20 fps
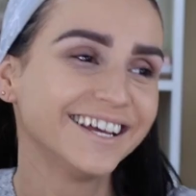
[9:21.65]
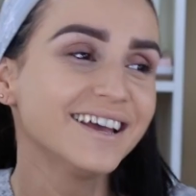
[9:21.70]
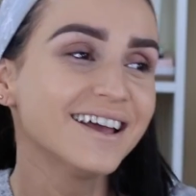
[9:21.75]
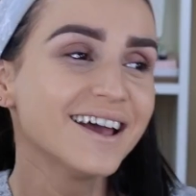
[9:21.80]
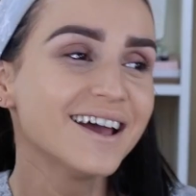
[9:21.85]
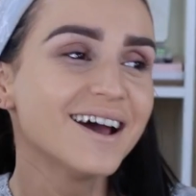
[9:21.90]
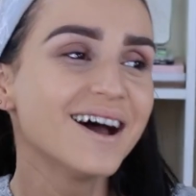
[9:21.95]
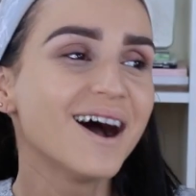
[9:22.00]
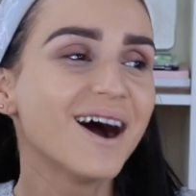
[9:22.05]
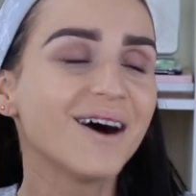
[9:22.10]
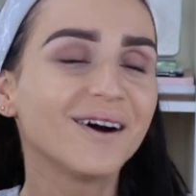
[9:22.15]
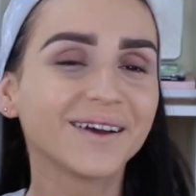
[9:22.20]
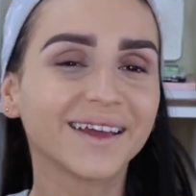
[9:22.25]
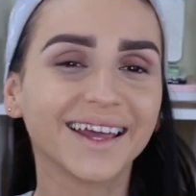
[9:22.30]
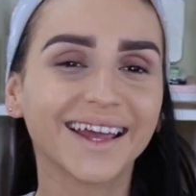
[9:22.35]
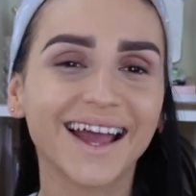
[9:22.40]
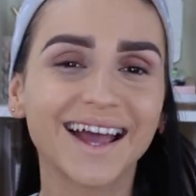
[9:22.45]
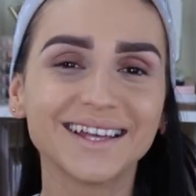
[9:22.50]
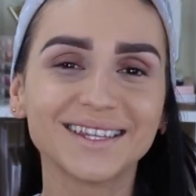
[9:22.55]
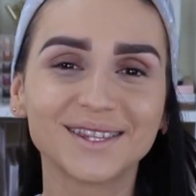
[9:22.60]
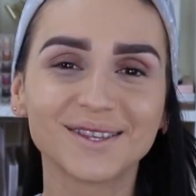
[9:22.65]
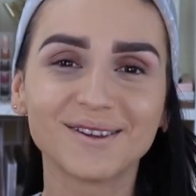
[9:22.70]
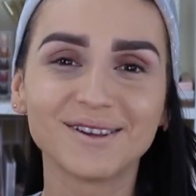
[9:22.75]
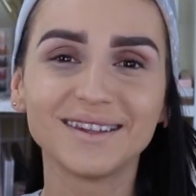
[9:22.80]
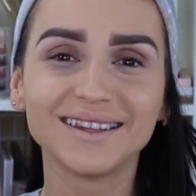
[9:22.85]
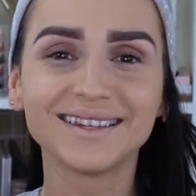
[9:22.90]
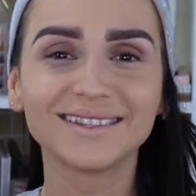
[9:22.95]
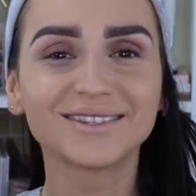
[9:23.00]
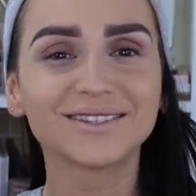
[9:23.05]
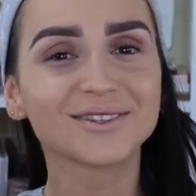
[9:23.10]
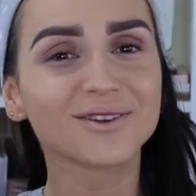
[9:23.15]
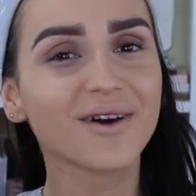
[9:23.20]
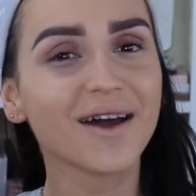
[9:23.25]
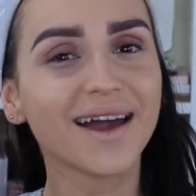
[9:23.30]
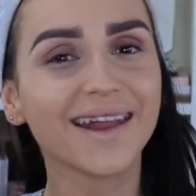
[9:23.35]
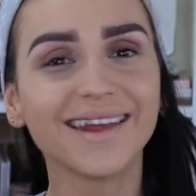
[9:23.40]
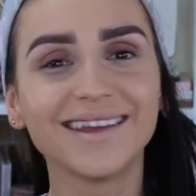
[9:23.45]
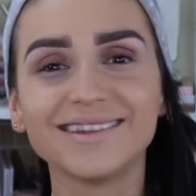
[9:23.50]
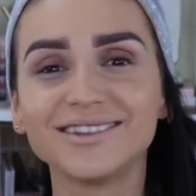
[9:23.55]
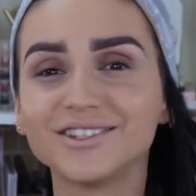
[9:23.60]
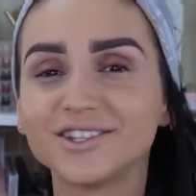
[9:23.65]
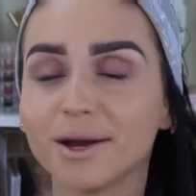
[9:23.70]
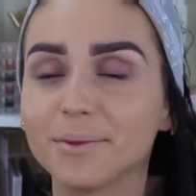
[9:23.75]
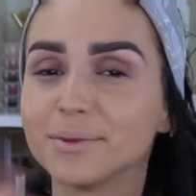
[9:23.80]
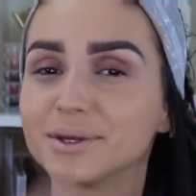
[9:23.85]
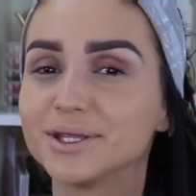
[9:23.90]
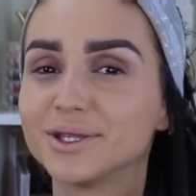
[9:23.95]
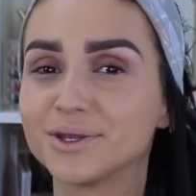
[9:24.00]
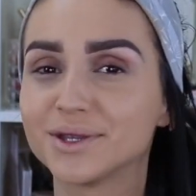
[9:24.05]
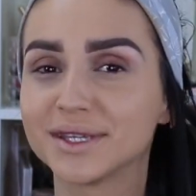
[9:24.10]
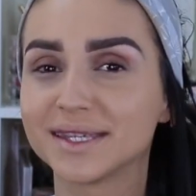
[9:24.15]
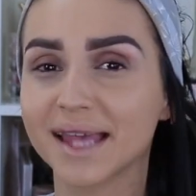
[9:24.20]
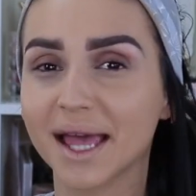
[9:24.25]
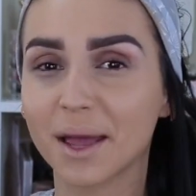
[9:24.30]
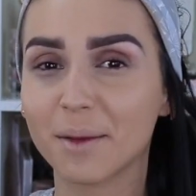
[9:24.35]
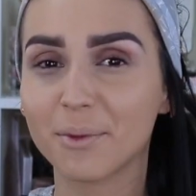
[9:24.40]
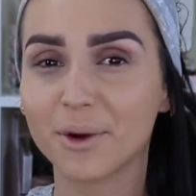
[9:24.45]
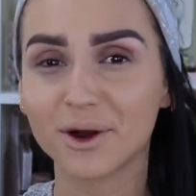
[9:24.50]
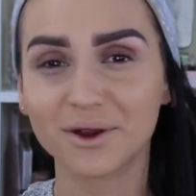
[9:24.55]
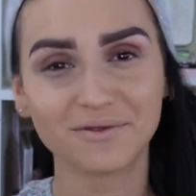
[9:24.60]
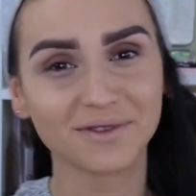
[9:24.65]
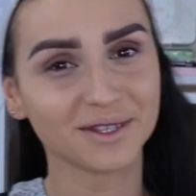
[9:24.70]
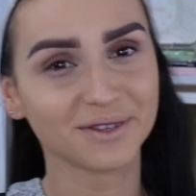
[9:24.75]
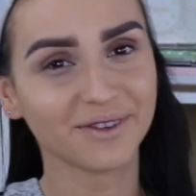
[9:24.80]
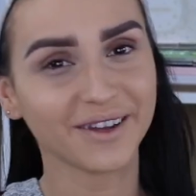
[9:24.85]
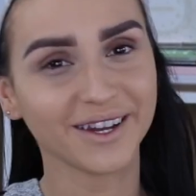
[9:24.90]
Okay guys, so let's just go ahead and jump into the second part of this